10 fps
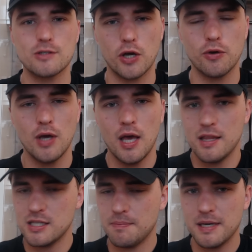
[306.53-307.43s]
So
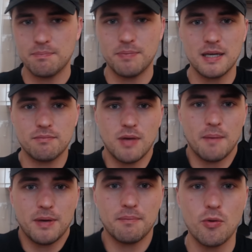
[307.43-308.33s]
there's a big, big, a
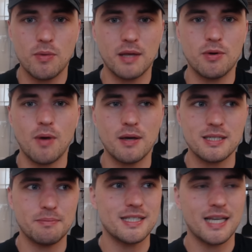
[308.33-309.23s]
big moment that we might
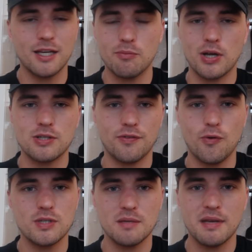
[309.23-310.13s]
be saying goodbye to
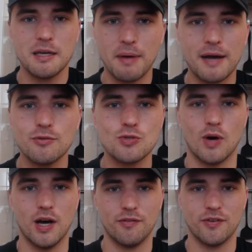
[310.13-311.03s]
forty million pounds
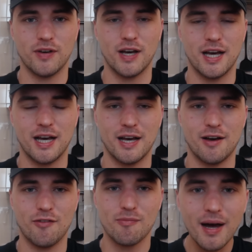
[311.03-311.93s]
worth of, uh,
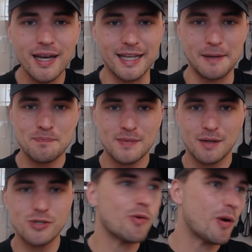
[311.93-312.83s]
of money,
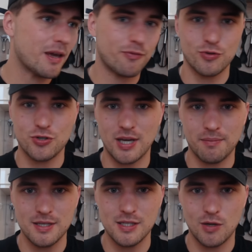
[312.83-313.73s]
because we won't get through the
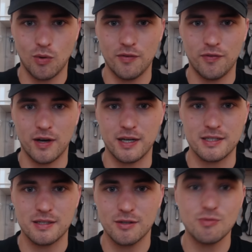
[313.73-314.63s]
Champions League
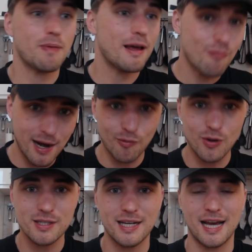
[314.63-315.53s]
qualifiers, because we play right
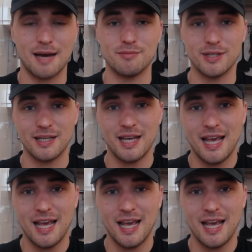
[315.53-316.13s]
rotten at Hampden,